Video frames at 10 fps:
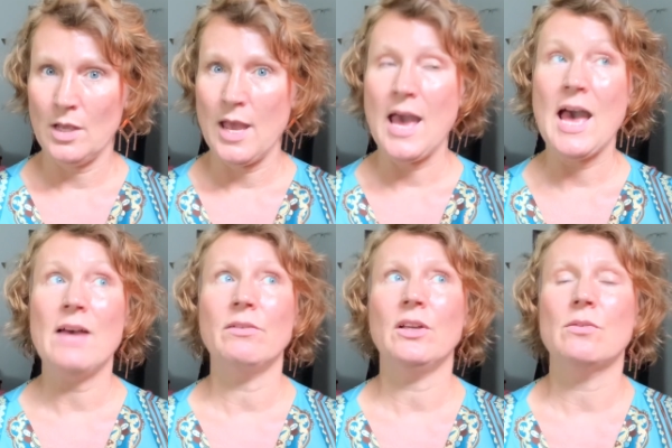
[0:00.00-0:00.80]

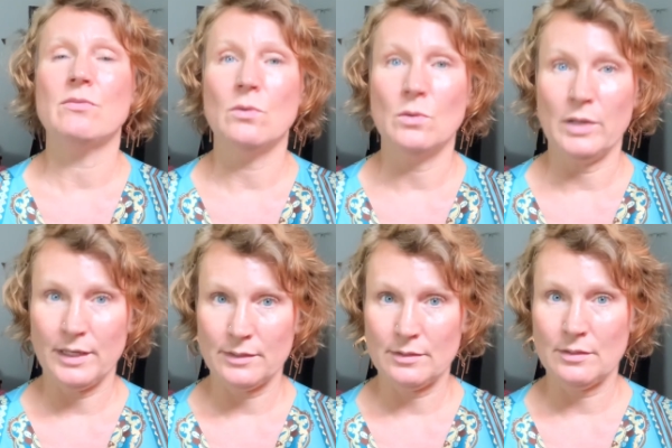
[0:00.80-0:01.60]
having a
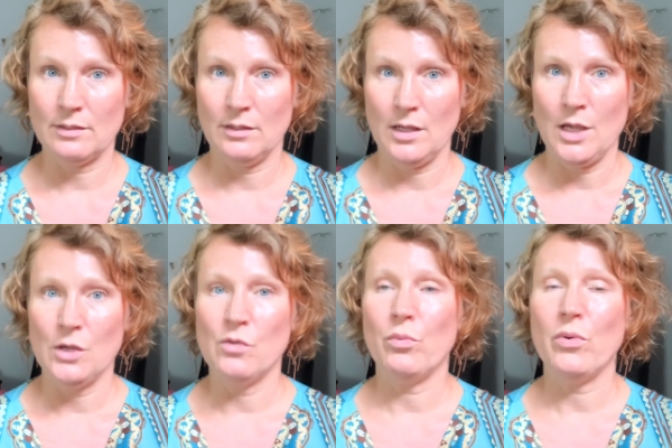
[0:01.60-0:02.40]
voice,
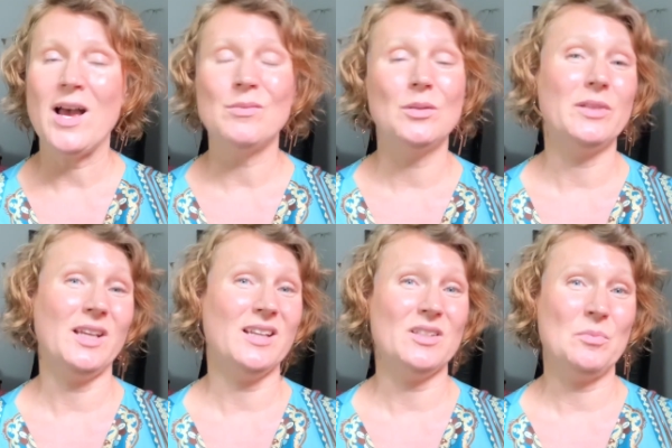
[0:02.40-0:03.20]
you've probably
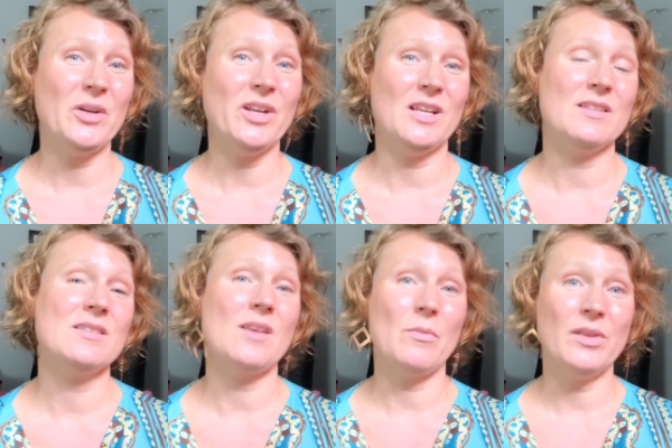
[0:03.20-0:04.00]
experienced
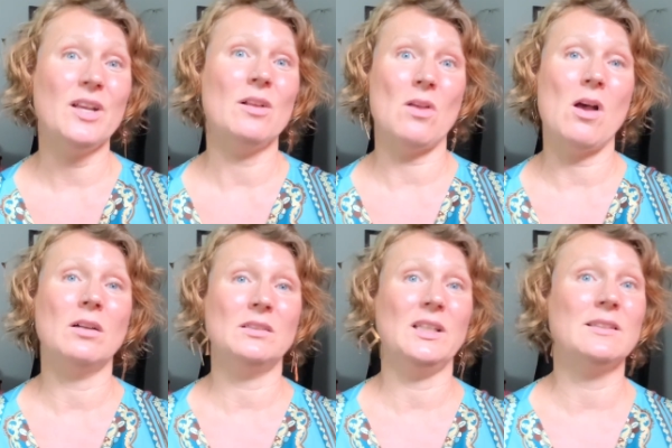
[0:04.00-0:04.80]
something
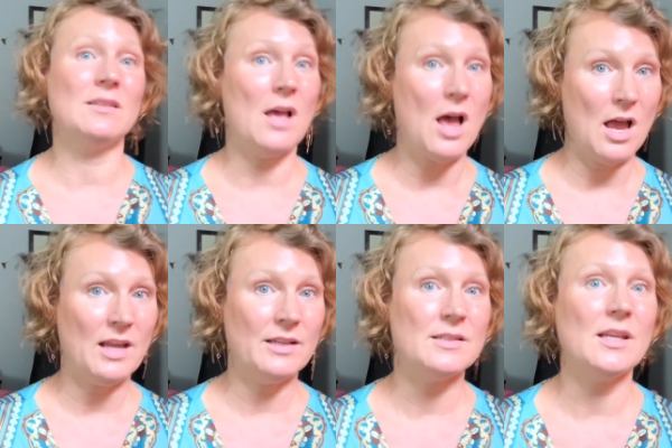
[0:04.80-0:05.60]
along these
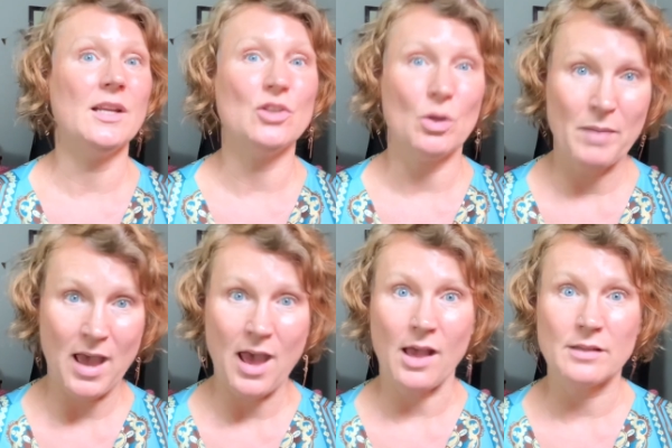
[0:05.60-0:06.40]
lines in your
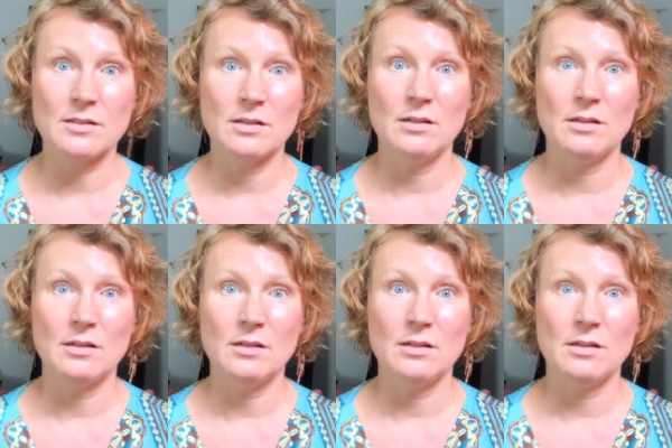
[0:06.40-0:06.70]
past.